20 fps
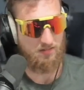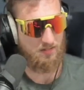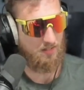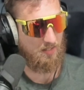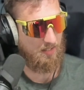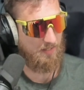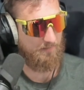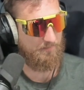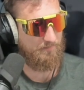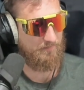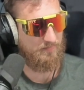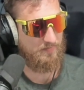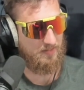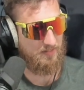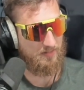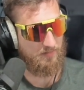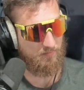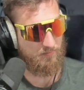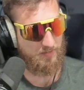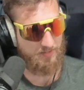right,
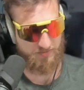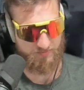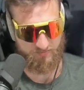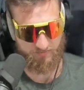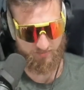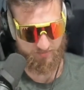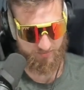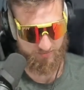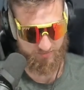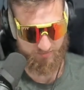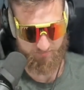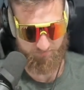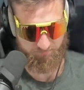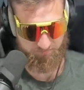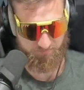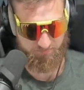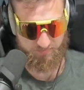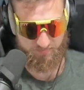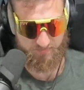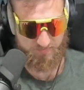and we're just going to,
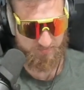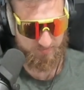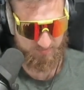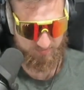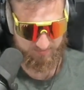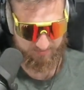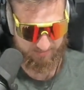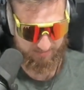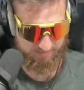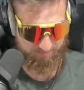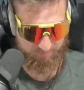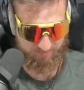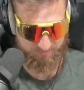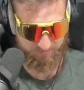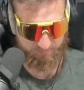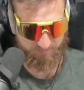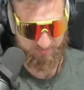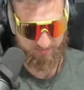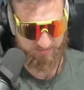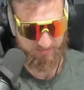same as
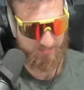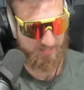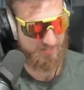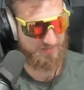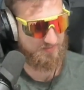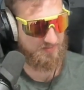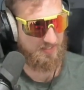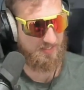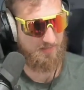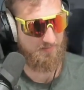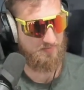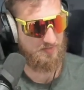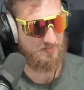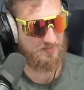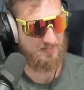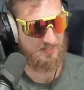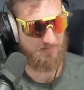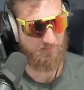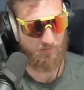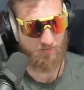we did last time,
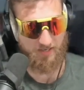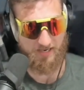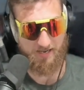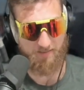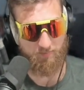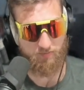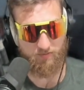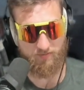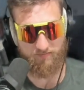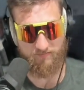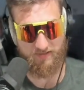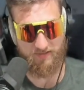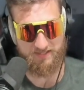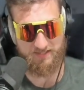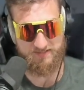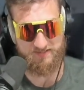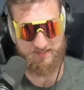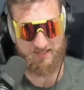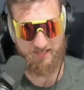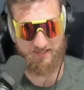just input output via
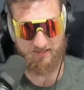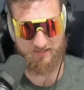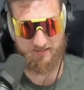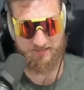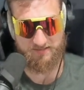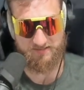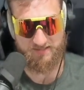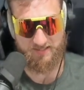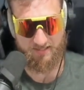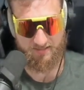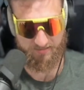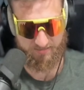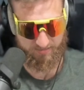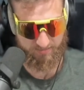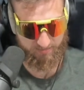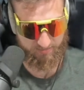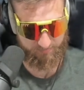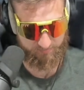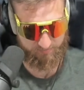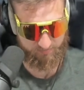standard in, standard
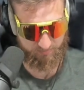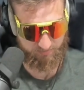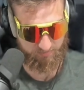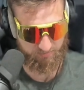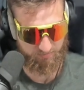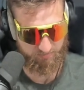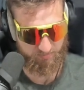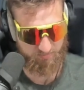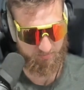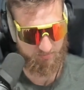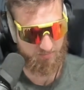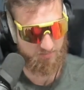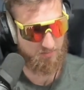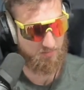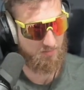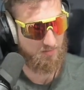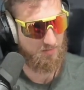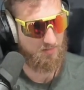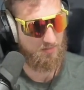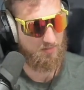out. So
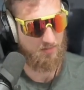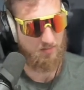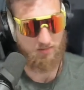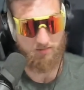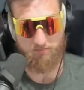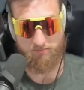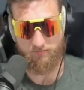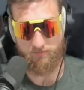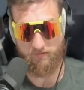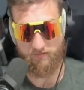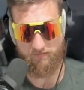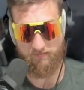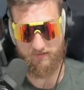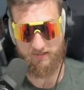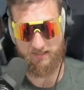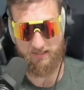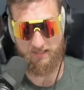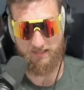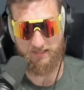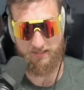
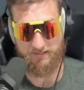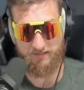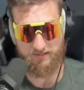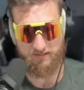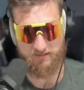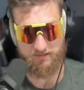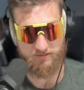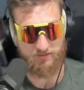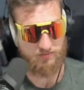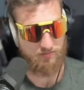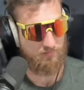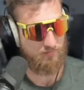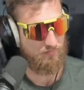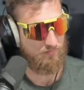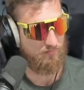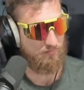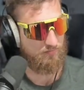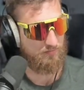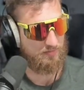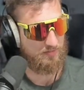provide initial
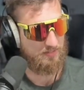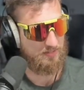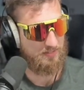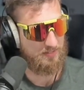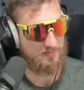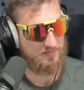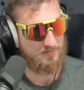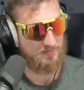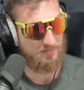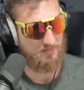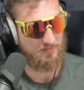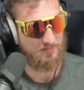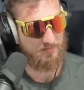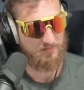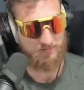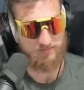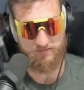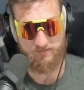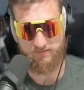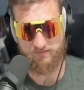
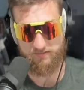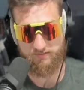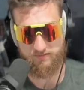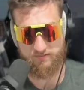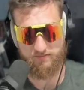guesses